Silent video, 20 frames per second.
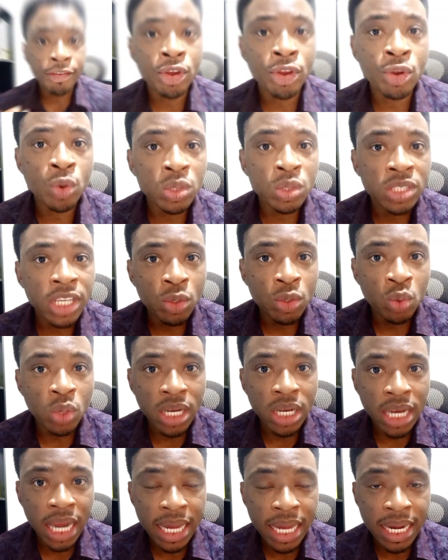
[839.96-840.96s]
If you know say you
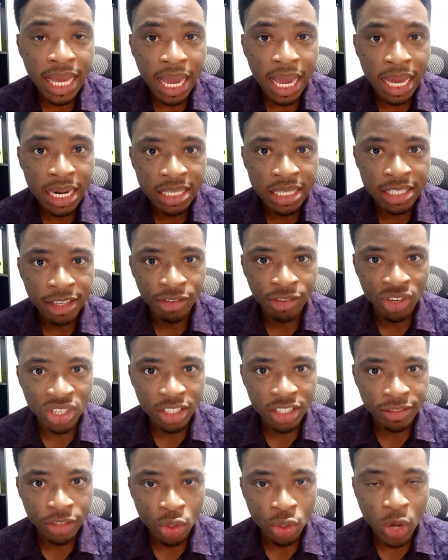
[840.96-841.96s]
learn anything for
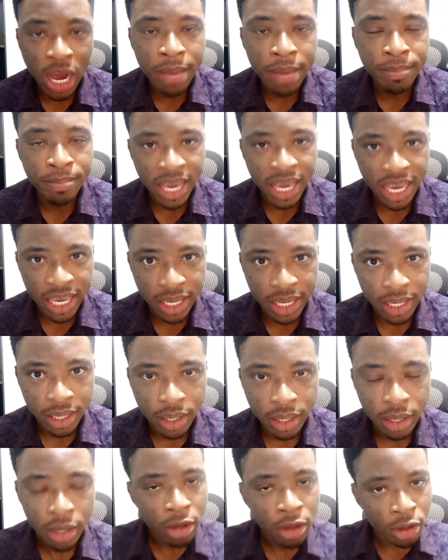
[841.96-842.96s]
this video, I beg,
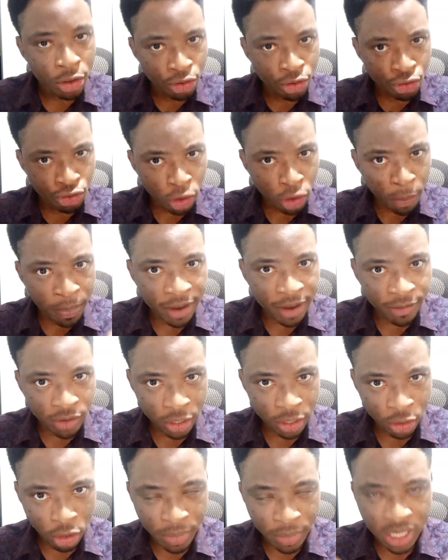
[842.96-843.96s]
drop them
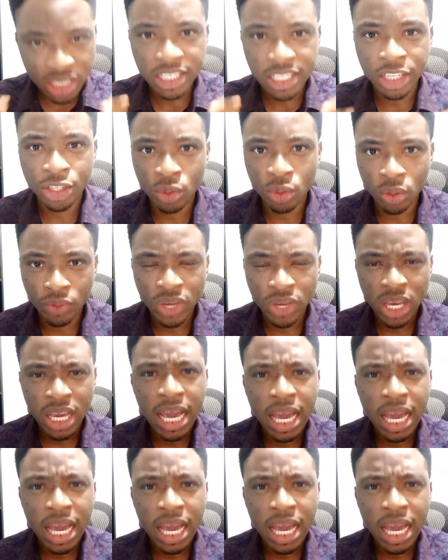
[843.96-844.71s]
for the comment section.